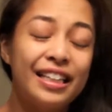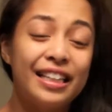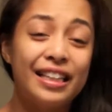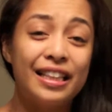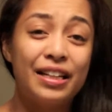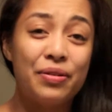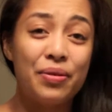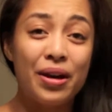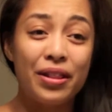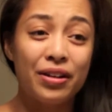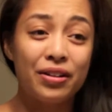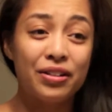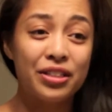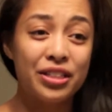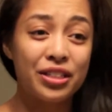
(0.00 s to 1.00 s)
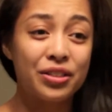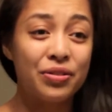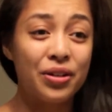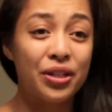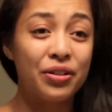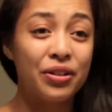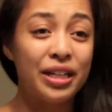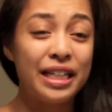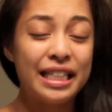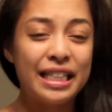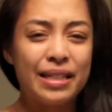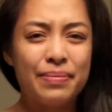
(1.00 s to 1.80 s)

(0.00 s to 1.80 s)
The weather is just going crazy.